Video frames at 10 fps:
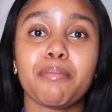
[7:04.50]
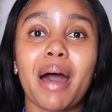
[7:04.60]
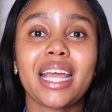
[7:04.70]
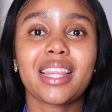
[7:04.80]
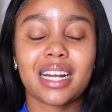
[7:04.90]
a
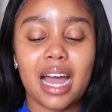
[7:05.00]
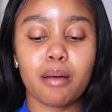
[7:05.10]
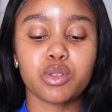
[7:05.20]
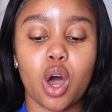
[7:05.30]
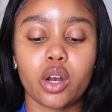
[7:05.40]
mic that
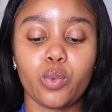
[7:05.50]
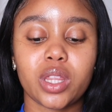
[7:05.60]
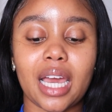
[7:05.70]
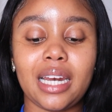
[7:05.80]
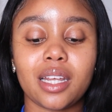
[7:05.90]
comes on
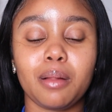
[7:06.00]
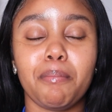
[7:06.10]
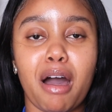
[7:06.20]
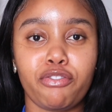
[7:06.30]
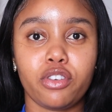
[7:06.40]
with a little
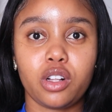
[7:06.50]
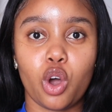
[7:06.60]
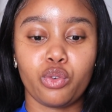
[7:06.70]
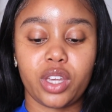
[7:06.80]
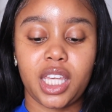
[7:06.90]
muffle
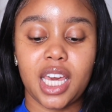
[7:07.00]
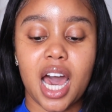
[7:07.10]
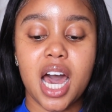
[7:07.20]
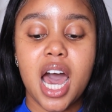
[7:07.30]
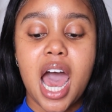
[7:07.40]
over
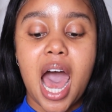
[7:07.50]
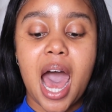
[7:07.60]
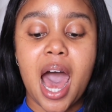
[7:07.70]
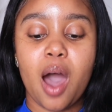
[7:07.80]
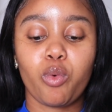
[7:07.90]
here,
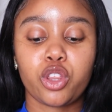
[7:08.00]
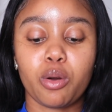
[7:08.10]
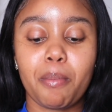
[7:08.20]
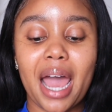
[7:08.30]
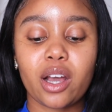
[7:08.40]
with your
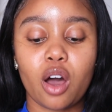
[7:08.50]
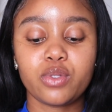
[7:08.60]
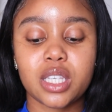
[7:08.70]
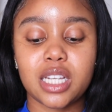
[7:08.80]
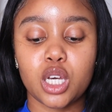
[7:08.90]
mic
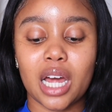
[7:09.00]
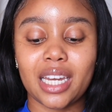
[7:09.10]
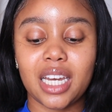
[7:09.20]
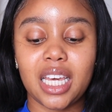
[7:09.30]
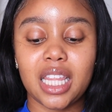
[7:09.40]
obviously
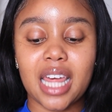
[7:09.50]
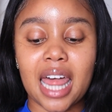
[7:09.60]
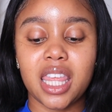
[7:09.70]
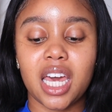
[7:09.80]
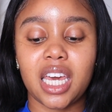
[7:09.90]
underneath,
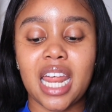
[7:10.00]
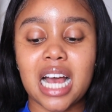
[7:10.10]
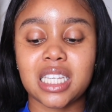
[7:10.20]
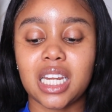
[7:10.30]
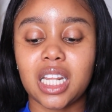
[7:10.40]
and then it
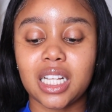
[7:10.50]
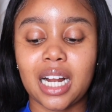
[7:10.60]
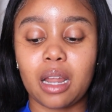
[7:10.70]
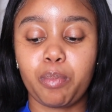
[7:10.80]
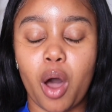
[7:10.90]
has a little
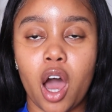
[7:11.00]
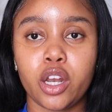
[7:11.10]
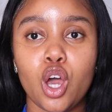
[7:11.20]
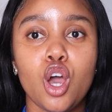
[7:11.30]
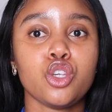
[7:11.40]
clip
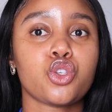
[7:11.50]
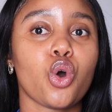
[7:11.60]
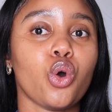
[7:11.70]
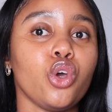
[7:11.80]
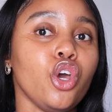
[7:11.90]
on,
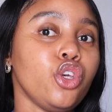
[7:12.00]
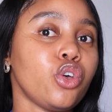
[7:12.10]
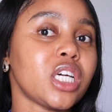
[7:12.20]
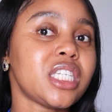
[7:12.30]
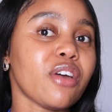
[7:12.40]
so you
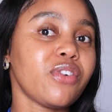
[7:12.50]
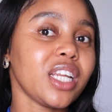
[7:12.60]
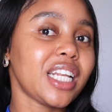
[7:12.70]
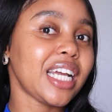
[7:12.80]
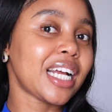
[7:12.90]
can
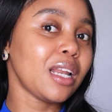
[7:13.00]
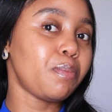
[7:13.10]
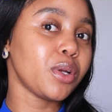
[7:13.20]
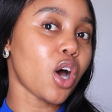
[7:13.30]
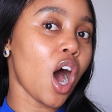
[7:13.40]
definitely
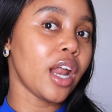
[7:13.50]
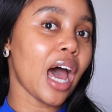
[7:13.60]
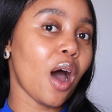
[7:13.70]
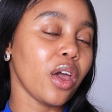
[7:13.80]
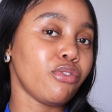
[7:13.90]
clip it on
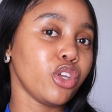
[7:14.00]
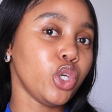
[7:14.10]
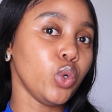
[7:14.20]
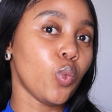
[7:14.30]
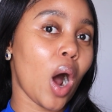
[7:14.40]
however
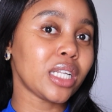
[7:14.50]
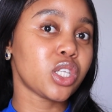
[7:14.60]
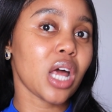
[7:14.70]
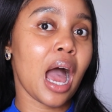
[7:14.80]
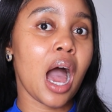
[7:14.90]
you want,